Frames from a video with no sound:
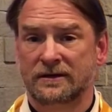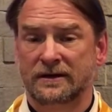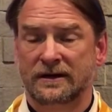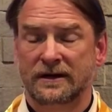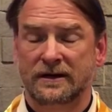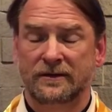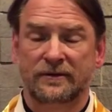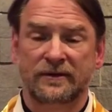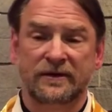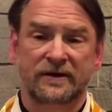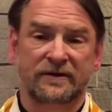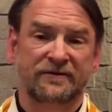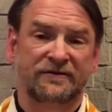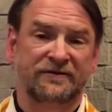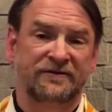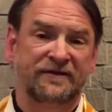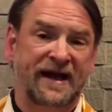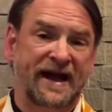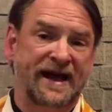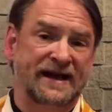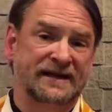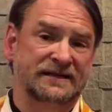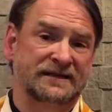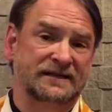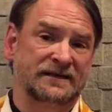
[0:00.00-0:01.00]
And we are
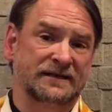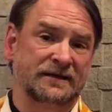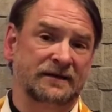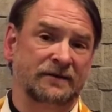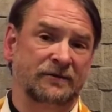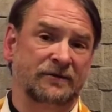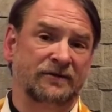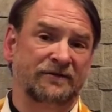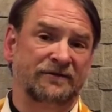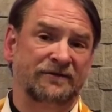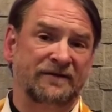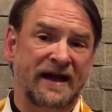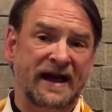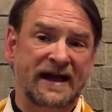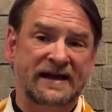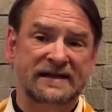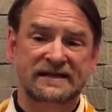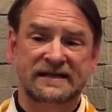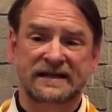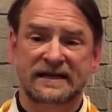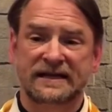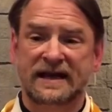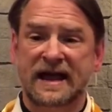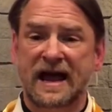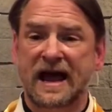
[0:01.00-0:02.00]
fasting. We're
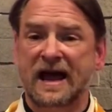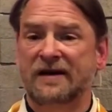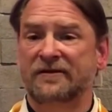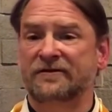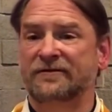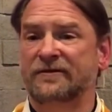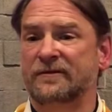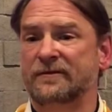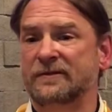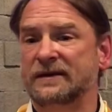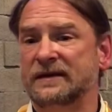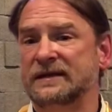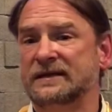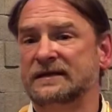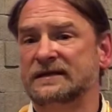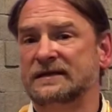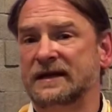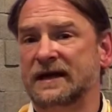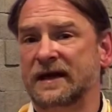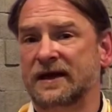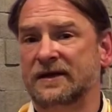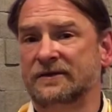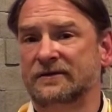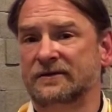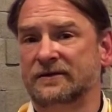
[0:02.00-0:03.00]
fasting now from being
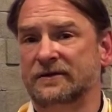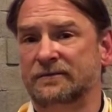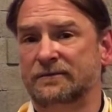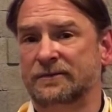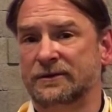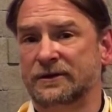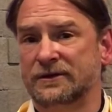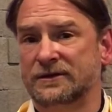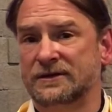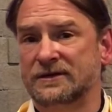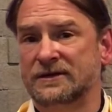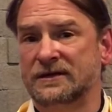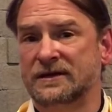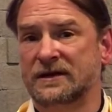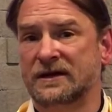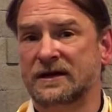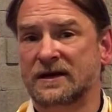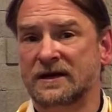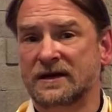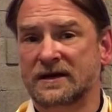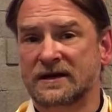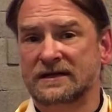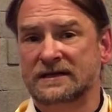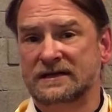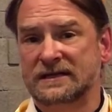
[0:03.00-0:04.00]
together in person
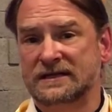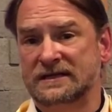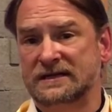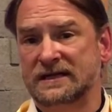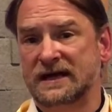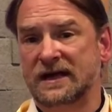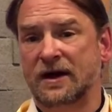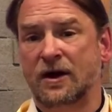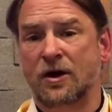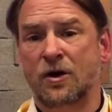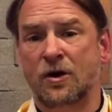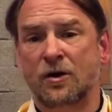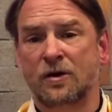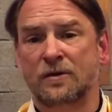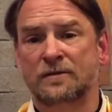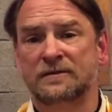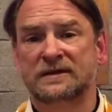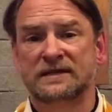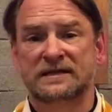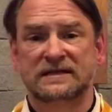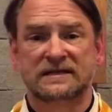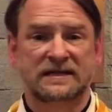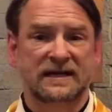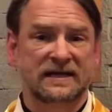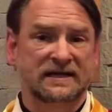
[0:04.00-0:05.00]
to stay home,
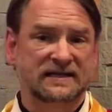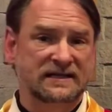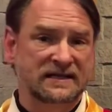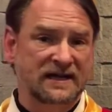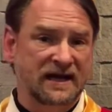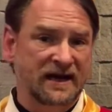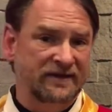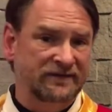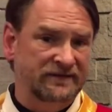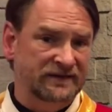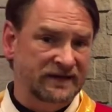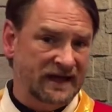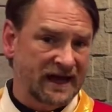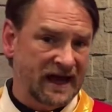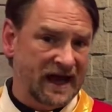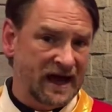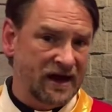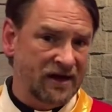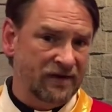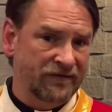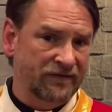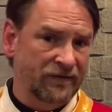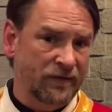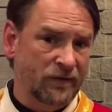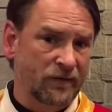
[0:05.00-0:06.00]
to stay safe, to
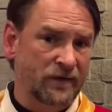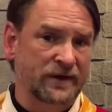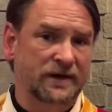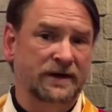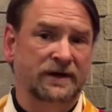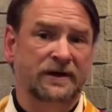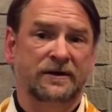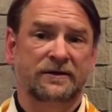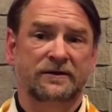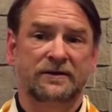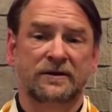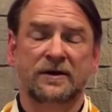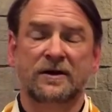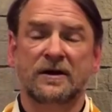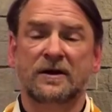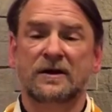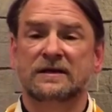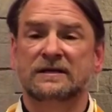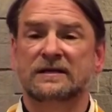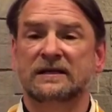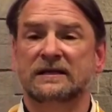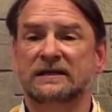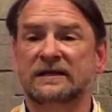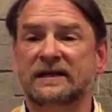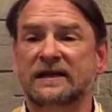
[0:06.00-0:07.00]
care for one another,
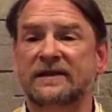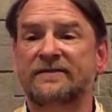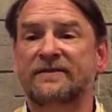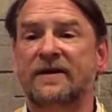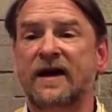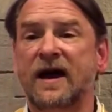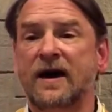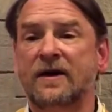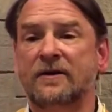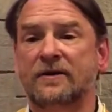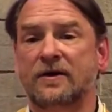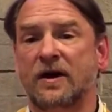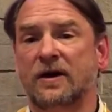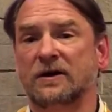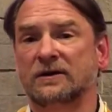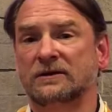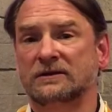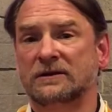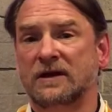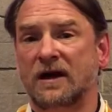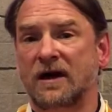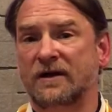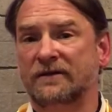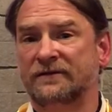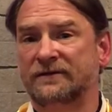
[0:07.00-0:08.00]
to live out our
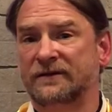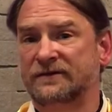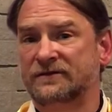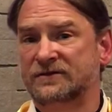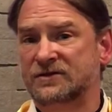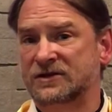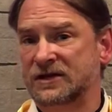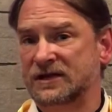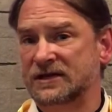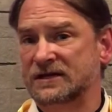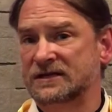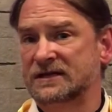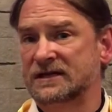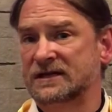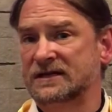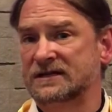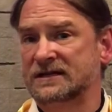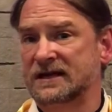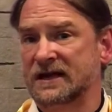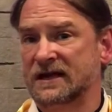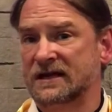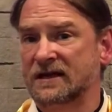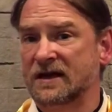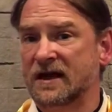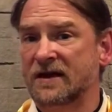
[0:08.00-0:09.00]
love of Jesus
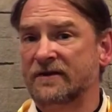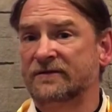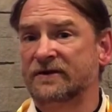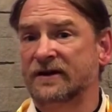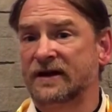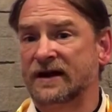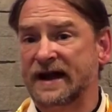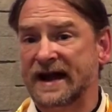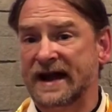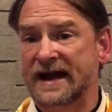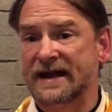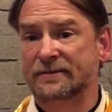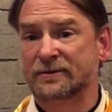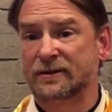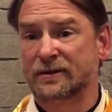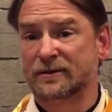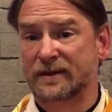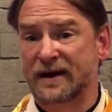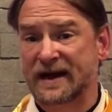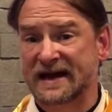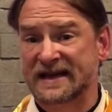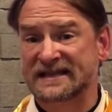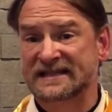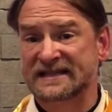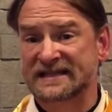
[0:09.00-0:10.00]
and love our neighbor
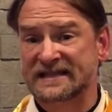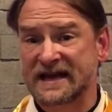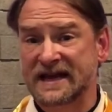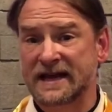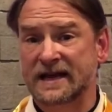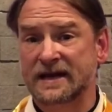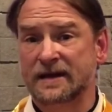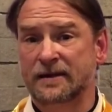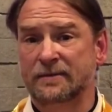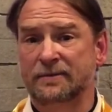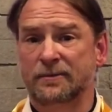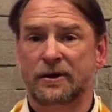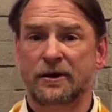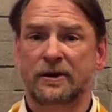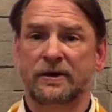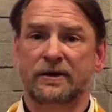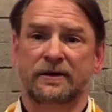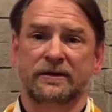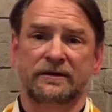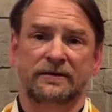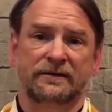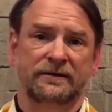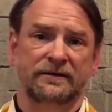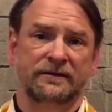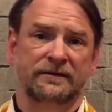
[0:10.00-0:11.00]
by staying
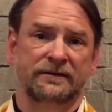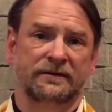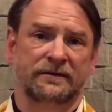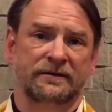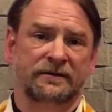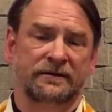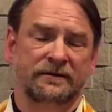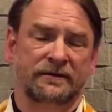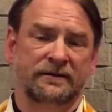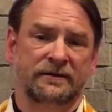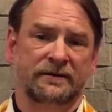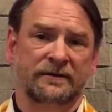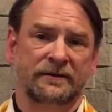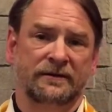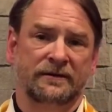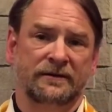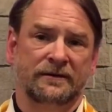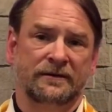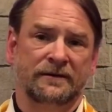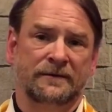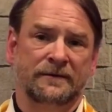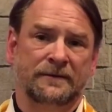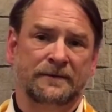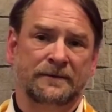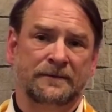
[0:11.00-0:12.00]
apart.
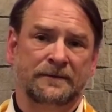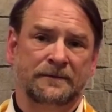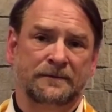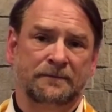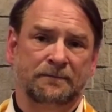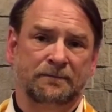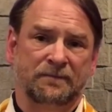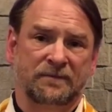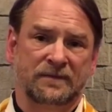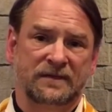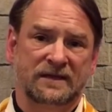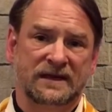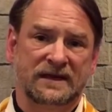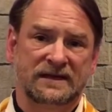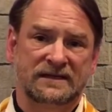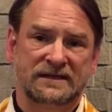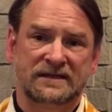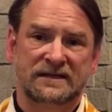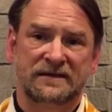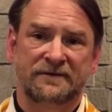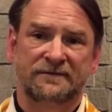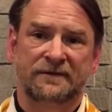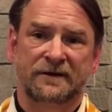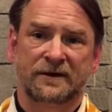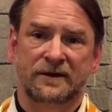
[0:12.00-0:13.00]
And that's
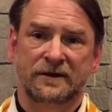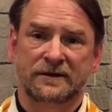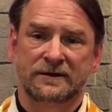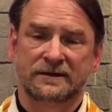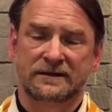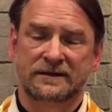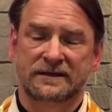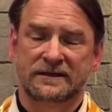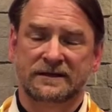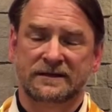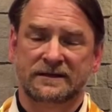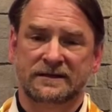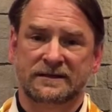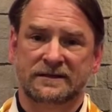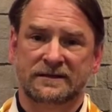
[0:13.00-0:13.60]
difficult.